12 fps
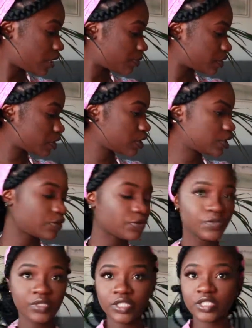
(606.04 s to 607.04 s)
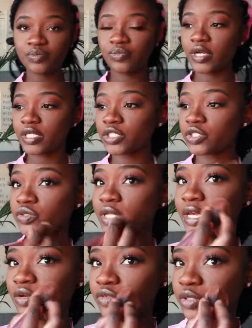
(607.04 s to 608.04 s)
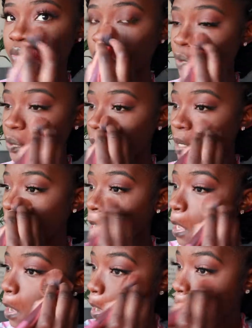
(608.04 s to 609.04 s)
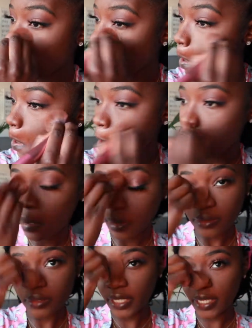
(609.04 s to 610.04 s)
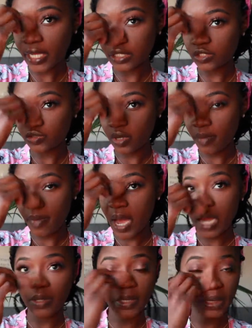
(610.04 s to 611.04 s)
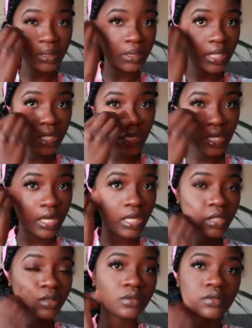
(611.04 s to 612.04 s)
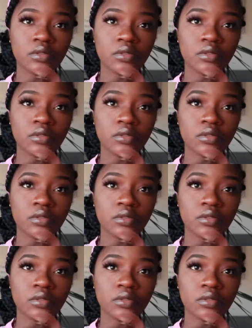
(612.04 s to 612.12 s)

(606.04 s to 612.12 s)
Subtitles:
I'm just gonna go with this brush to like remove the extra powder that I had.